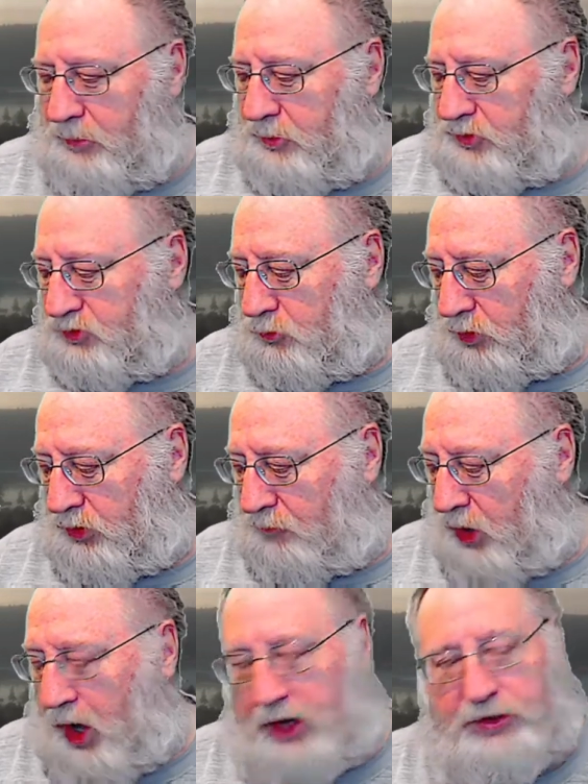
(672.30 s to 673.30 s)
So what you've
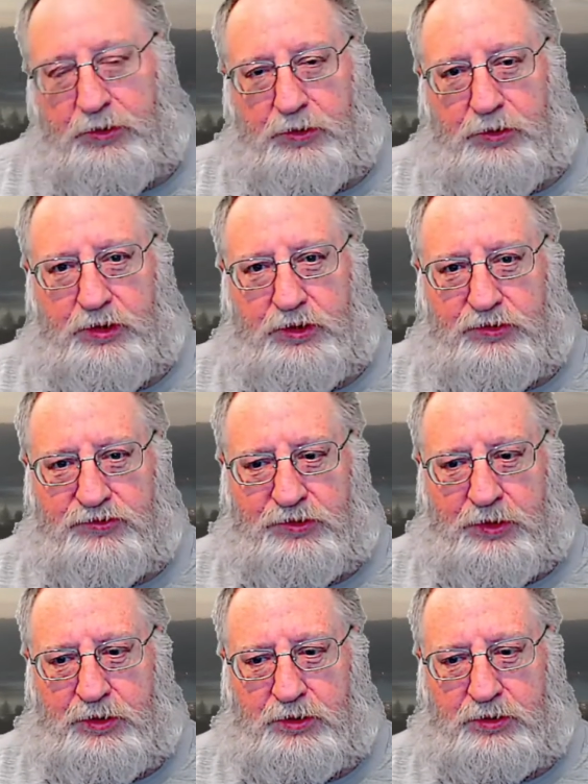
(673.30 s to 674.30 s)
got here is
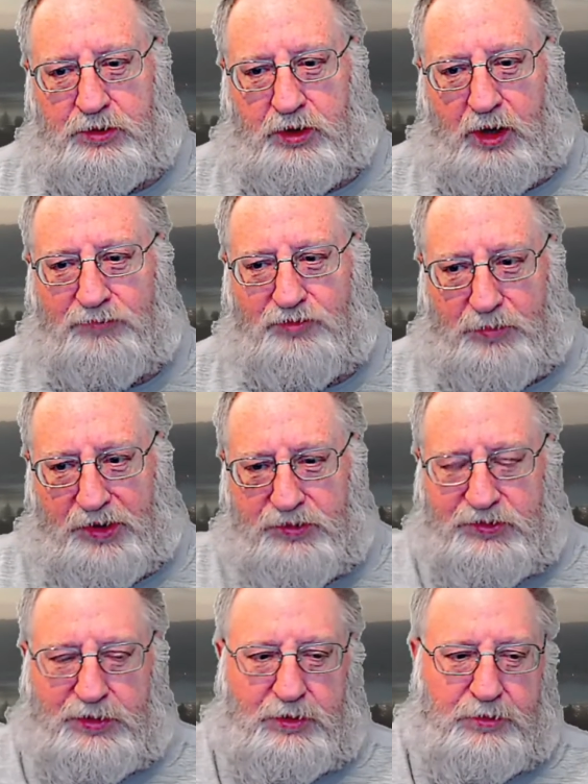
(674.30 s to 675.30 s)

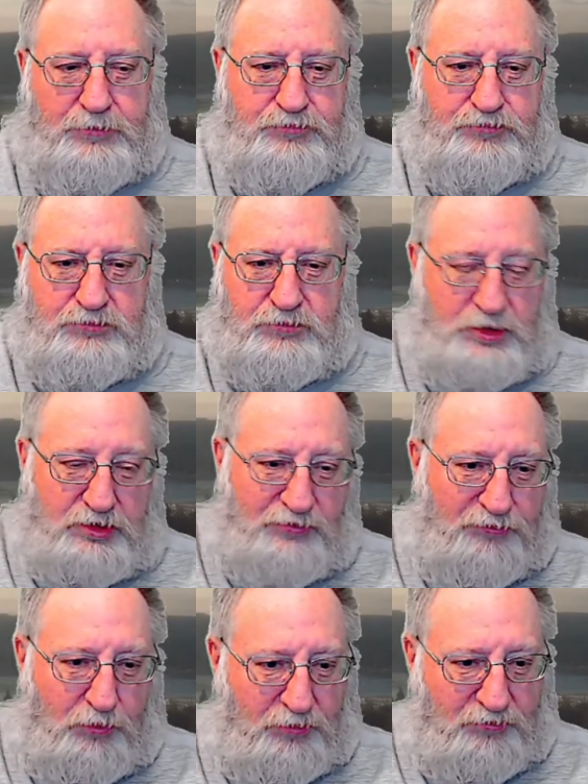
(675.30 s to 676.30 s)
government in the
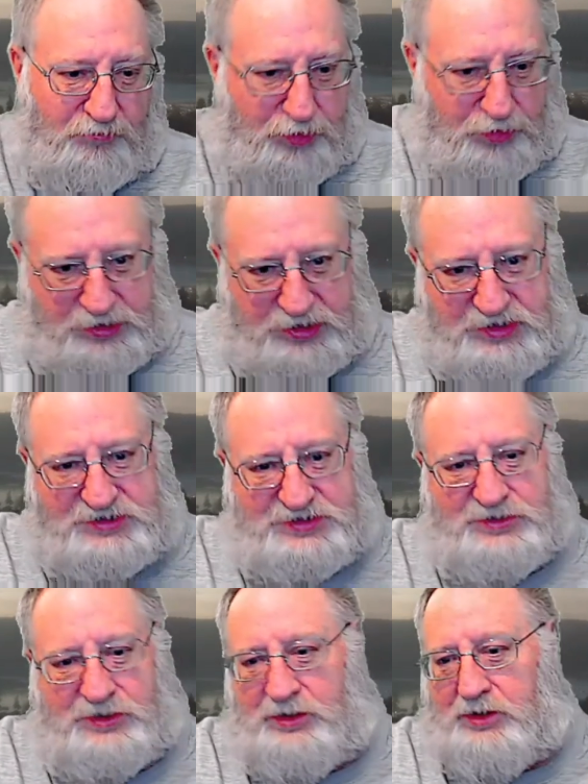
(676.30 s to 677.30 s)
form of police
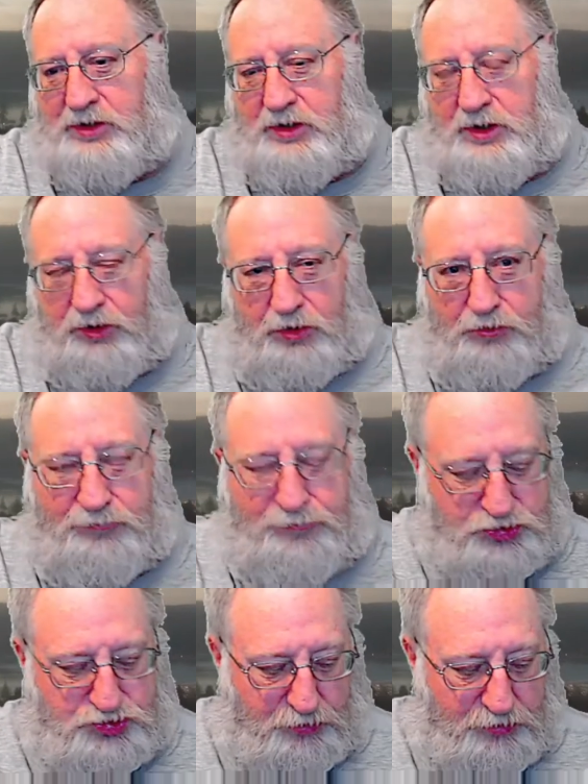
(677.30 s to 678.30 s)
and other
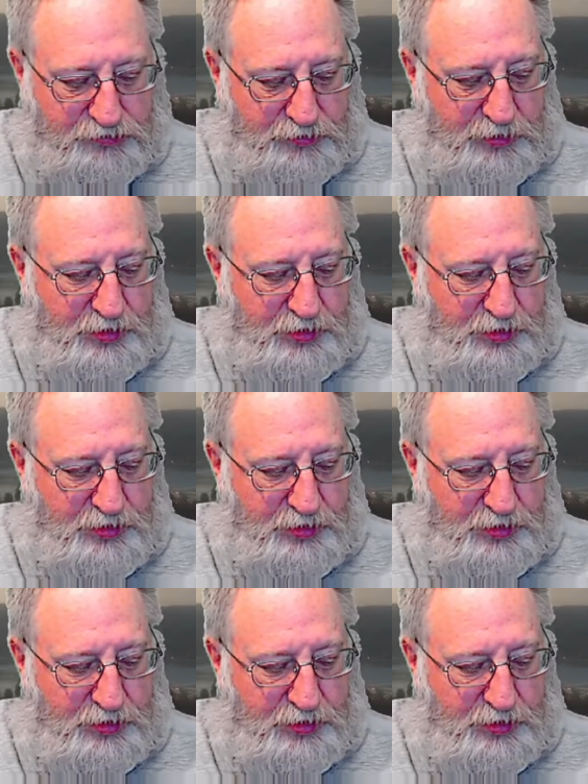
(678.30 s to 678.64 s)
officials